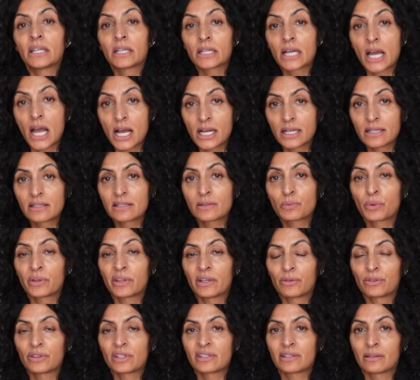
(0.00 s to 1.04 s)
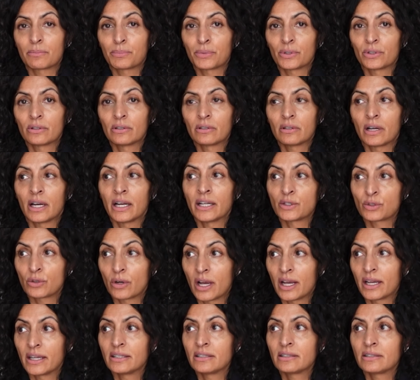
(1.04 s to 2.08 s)
Because without the zipper,
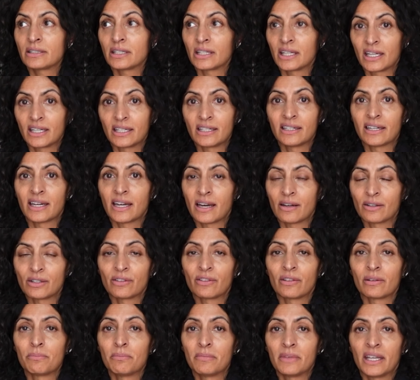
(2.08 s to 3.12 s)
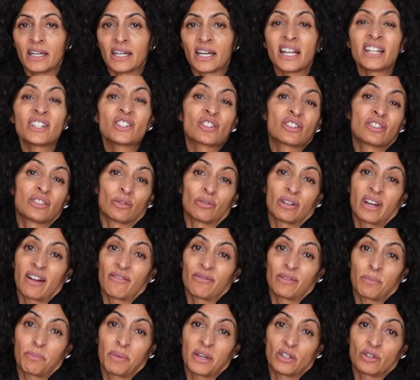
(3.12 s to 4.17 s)
I tried to get in and out of them and I just
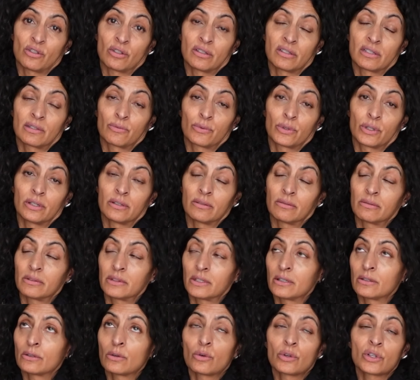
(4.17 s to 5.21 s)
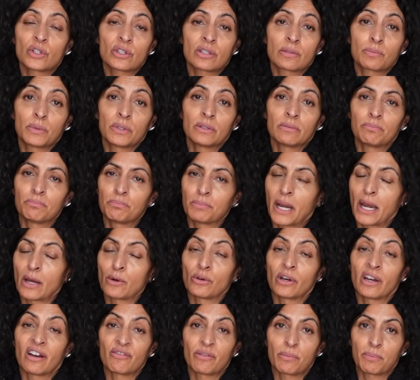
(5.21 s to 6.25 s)
don't have the patience for it. They're a gorgeous boot,
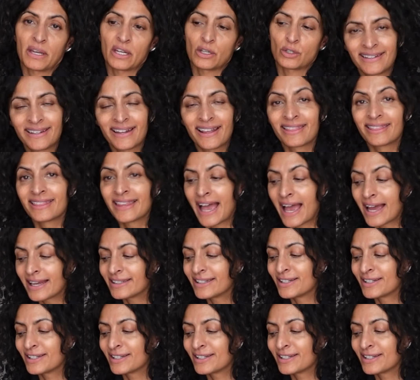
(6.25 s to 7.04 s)
but I don't have the patience.